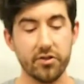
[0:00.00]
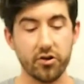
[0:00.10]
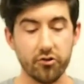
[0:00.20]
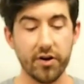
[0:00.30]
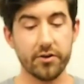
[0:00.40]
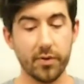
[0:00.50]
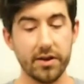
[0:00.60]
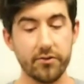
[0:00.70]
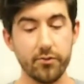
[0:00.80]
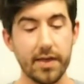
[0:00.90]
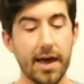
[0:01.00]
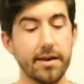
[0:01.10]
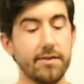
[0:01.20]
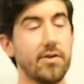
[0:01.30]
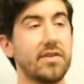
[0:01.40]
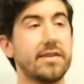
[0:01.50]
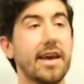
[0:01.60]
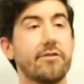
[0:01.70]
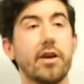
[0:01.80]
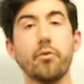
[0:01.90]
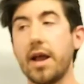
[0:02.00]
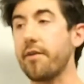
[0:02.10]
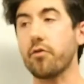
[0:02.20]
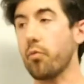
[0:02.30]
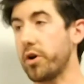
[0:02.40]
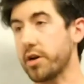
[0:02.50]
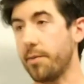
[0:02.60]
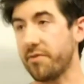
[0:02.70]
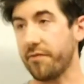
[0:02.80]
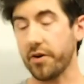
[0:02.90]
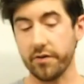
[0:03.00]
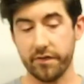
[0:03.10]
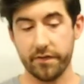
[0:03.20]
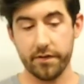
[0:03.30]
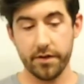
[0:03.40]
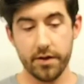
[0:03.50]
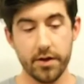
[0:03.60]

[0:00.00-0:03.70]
The correct way to do that is you have to decorate whatever one comes first.